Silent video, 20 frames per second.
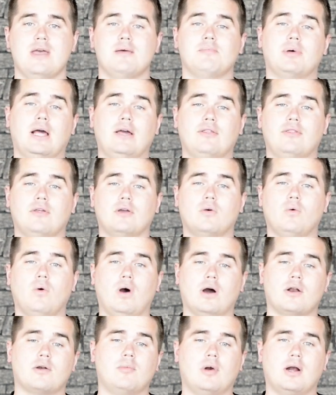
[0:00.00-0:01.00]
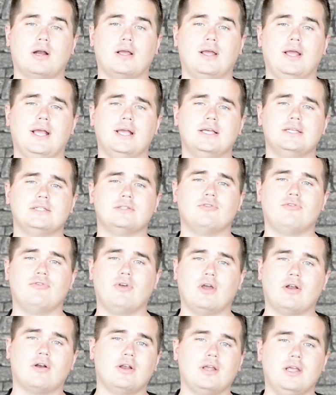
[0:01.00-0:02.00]
But I think watermarking is
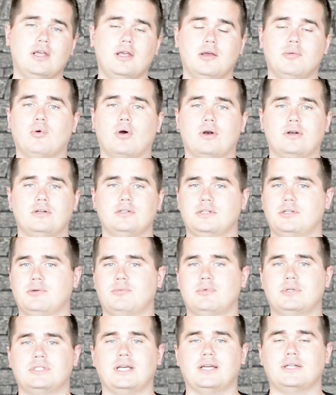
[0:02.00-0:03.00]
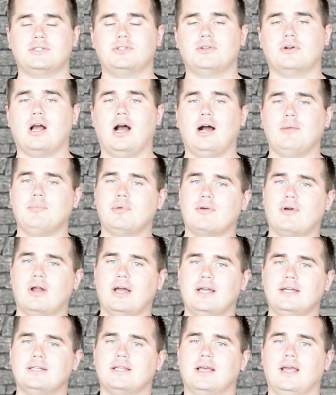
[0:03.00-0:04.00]
very important to protect your
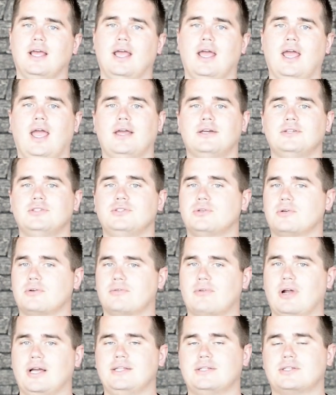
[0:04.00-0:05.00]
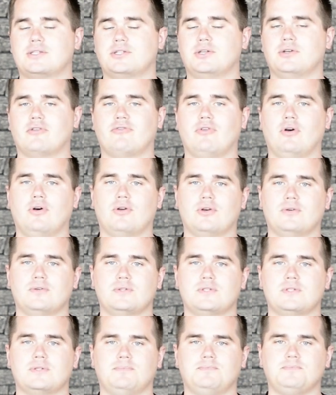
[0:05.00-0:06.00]
copyright and your rights to your
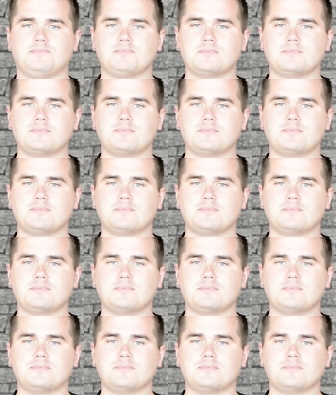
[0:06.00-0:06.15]
photos.